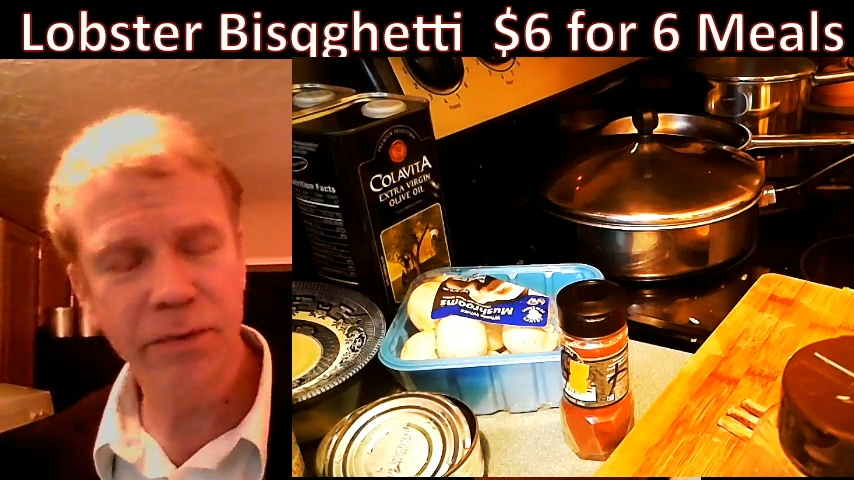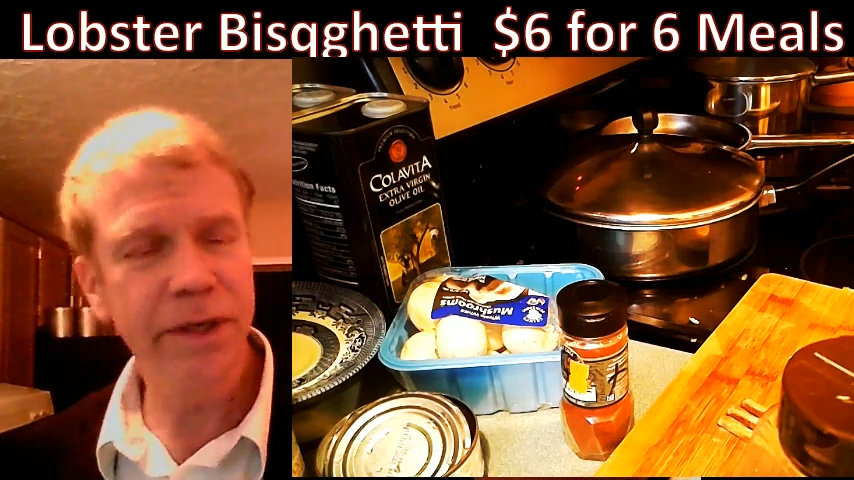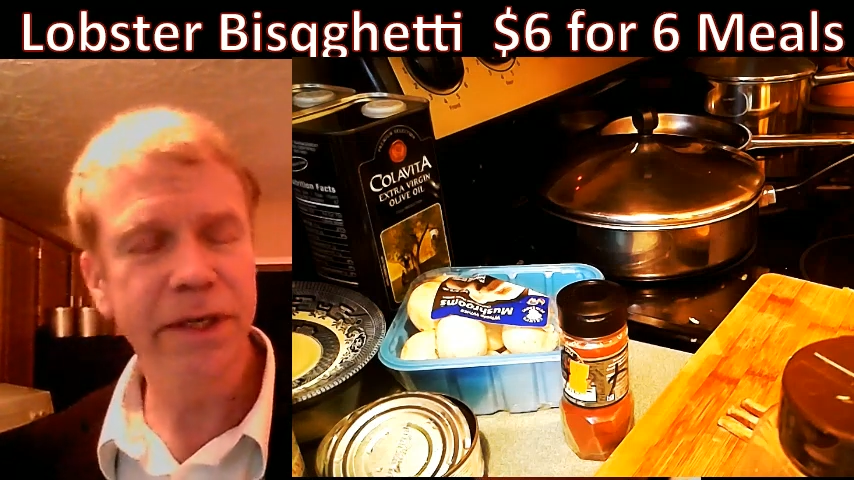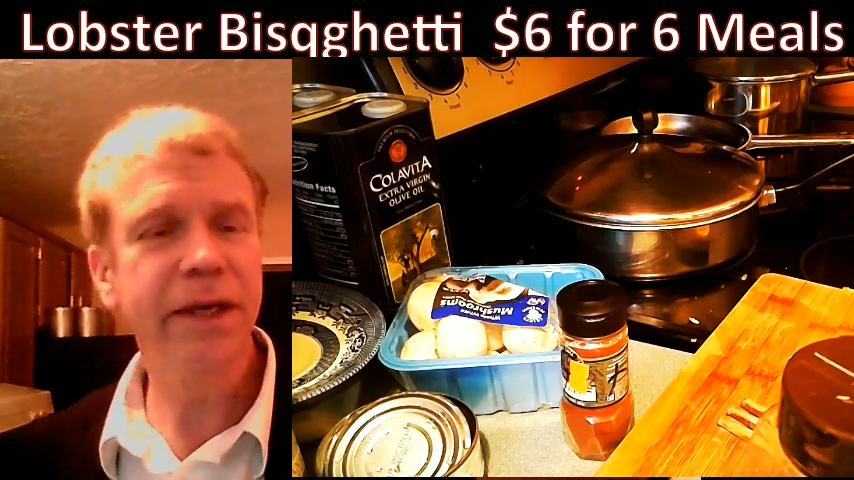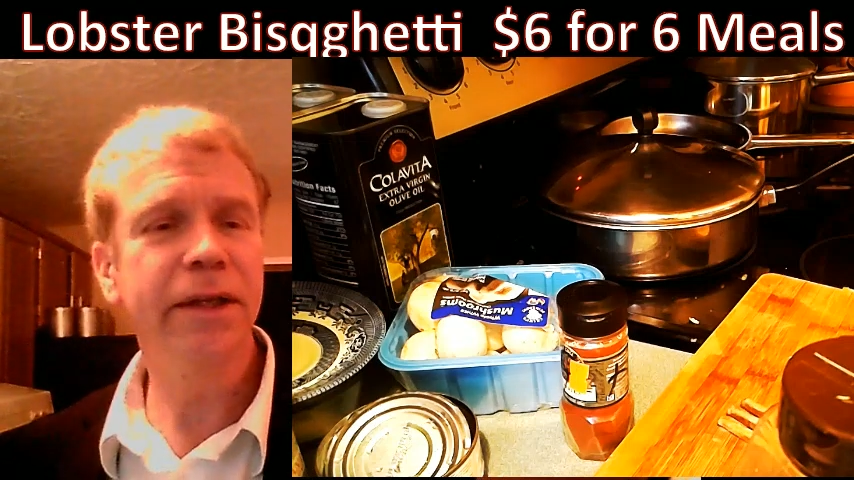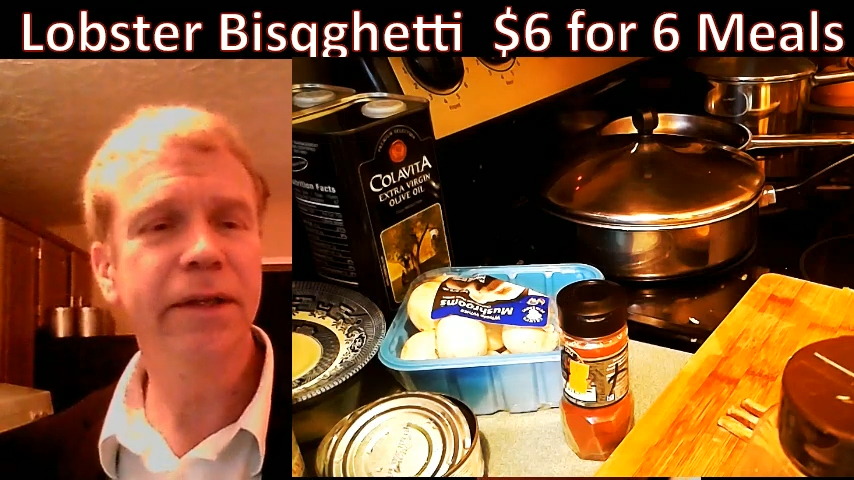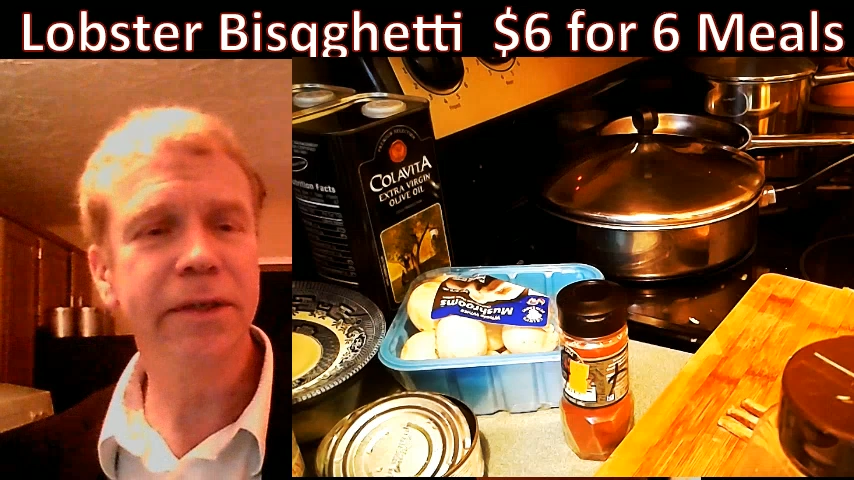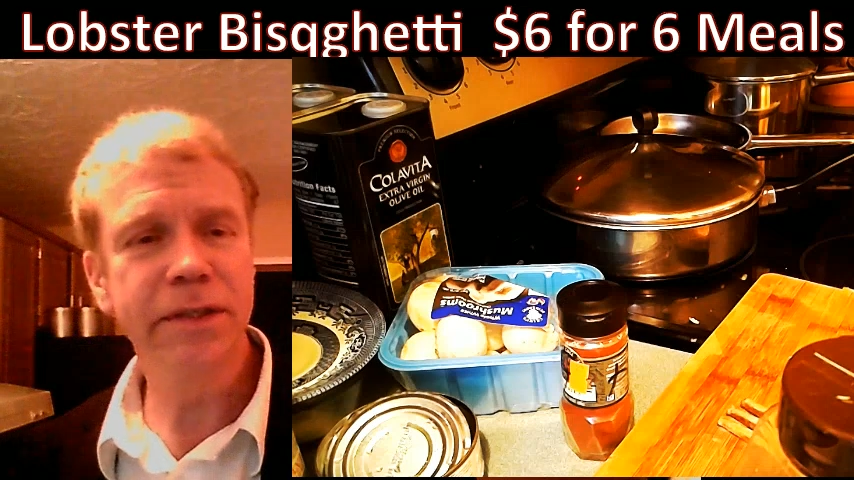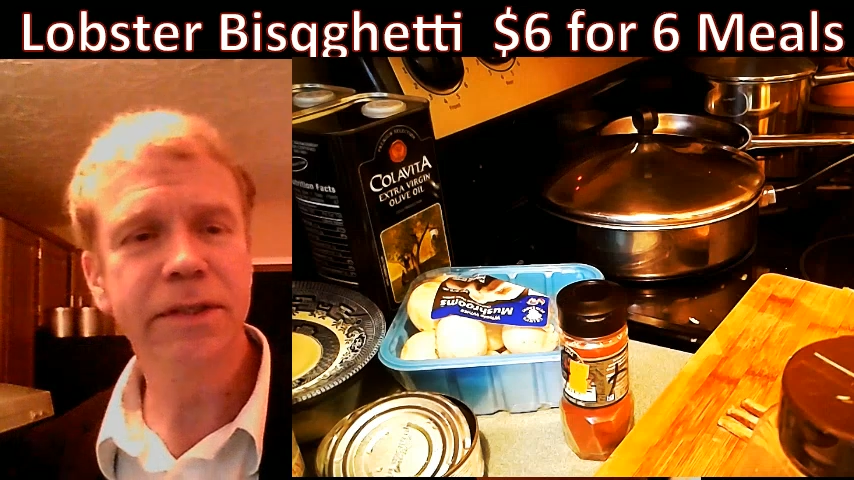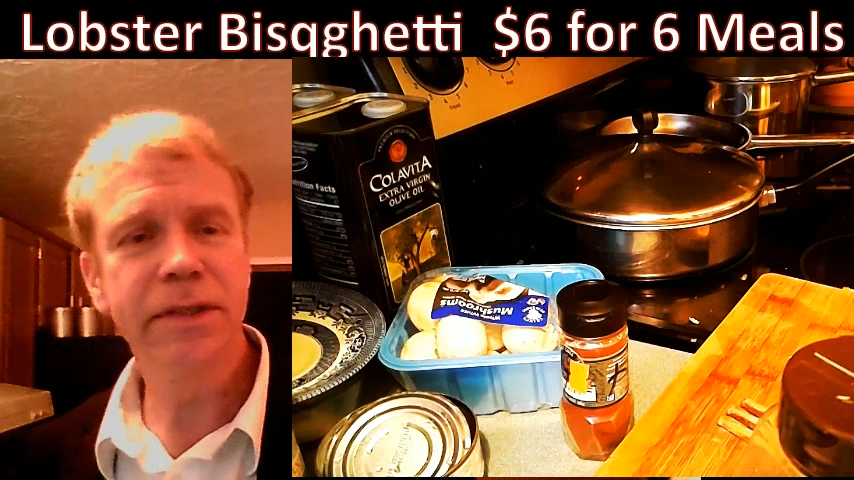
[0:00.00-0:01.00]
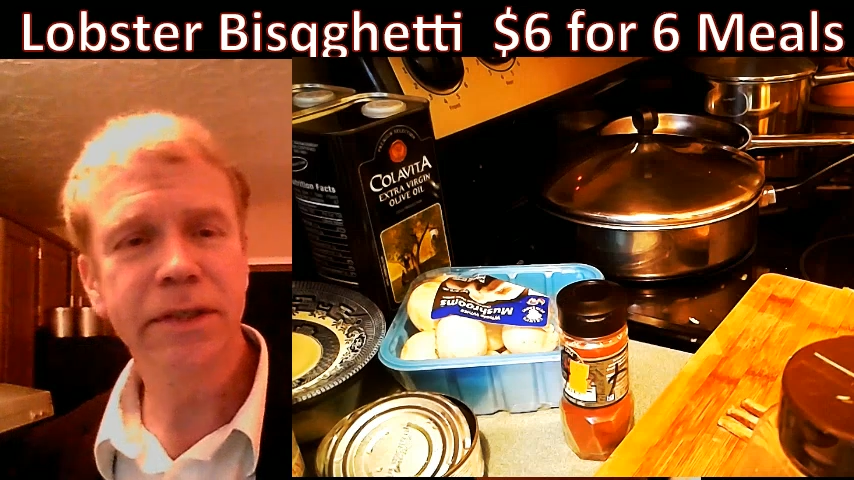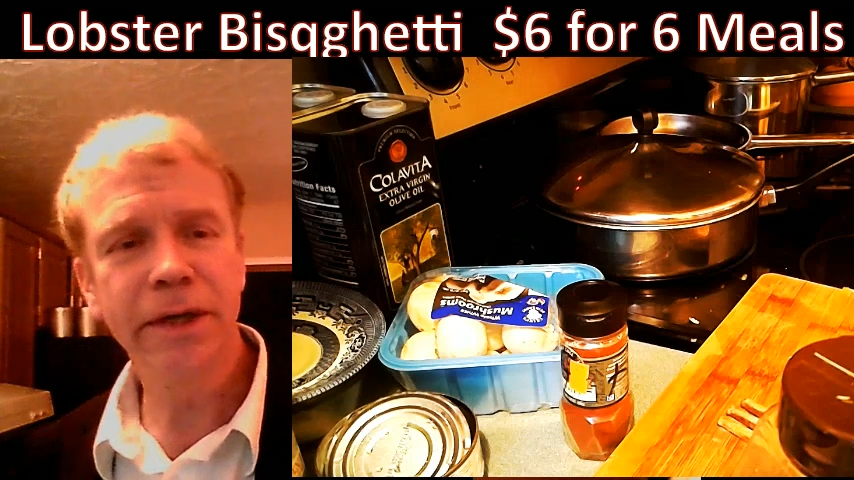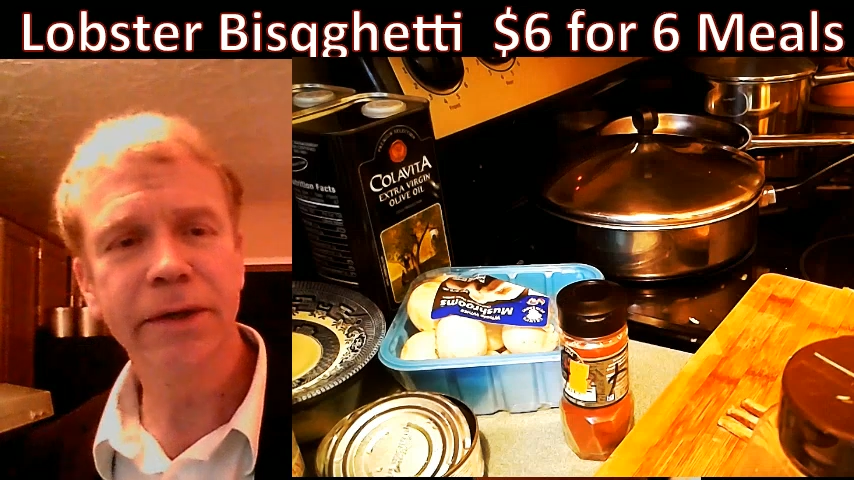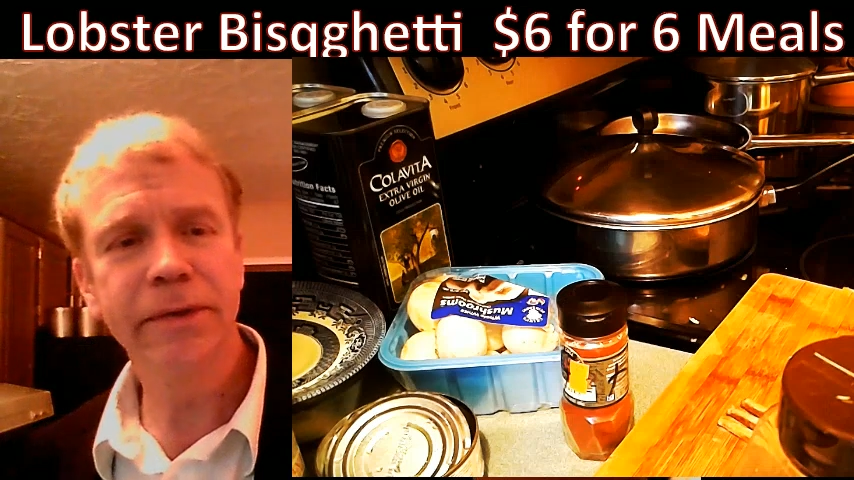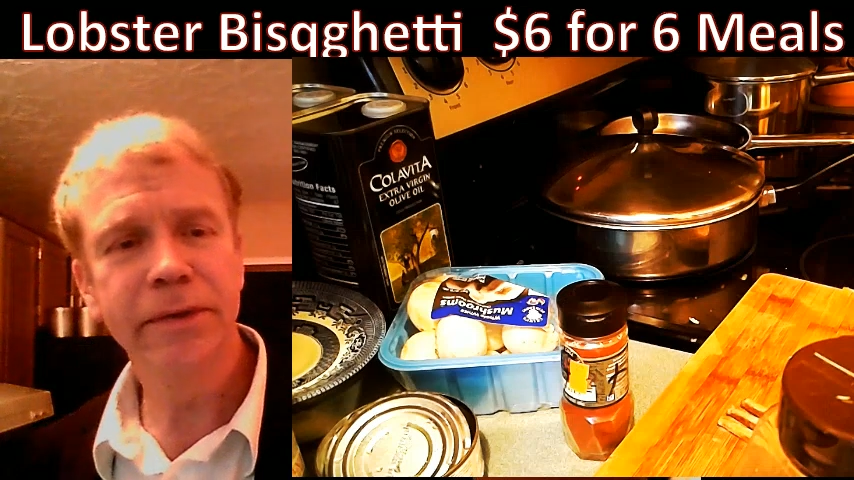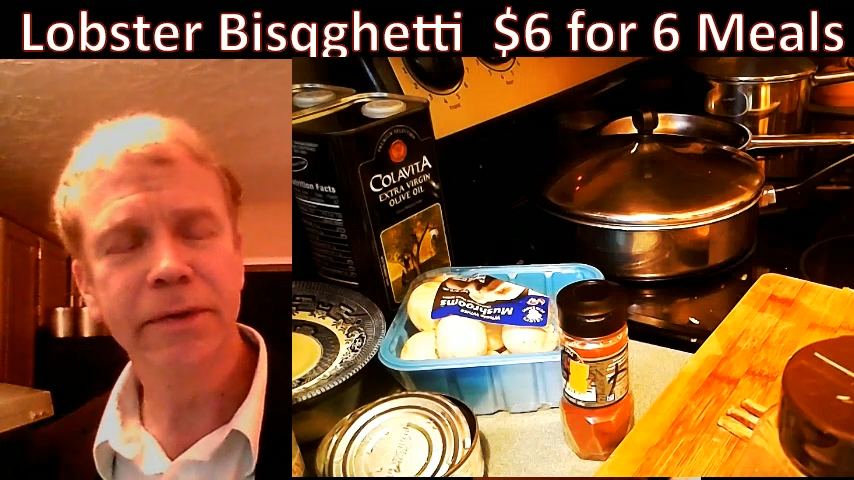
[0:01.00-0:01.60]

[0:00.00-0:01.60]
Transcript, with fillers: ridiculous. You know,